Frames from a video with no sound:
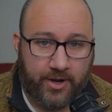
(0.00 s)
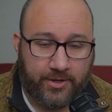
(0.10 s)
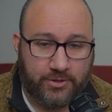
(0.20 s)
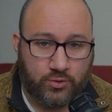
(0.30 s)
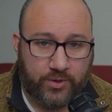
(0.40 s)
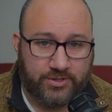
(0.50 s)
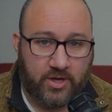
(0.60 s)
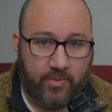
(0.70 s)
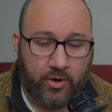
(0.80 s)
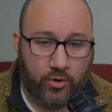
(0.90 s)
just
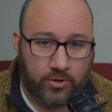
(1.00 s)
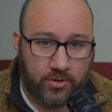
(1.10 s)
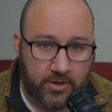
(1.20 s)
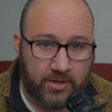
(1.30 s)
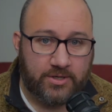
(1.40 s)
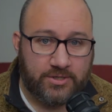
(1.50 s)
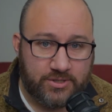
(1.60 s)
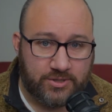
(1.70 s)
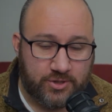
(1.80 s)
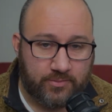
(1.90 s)
reset my whole
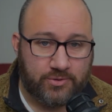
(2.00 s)
system.